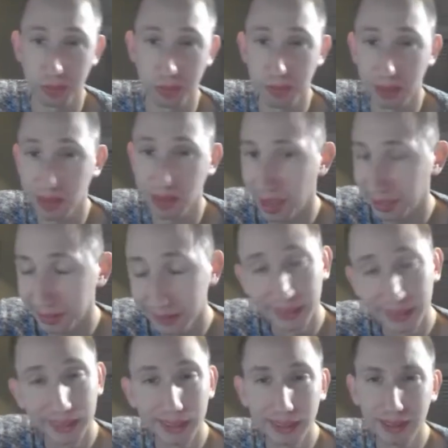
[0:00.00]
be like,
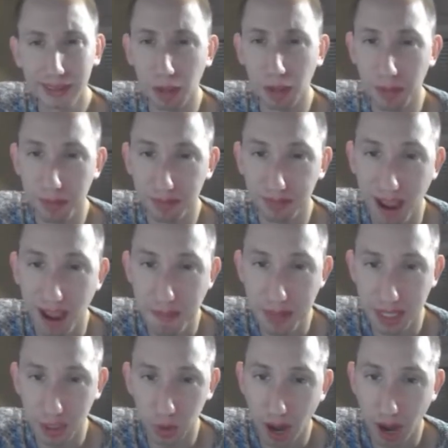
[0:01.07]
maybe
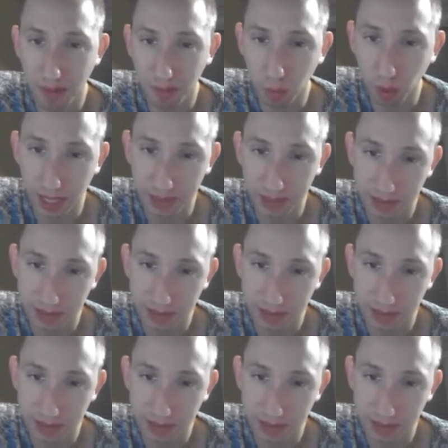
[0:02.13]
5-minute drive away.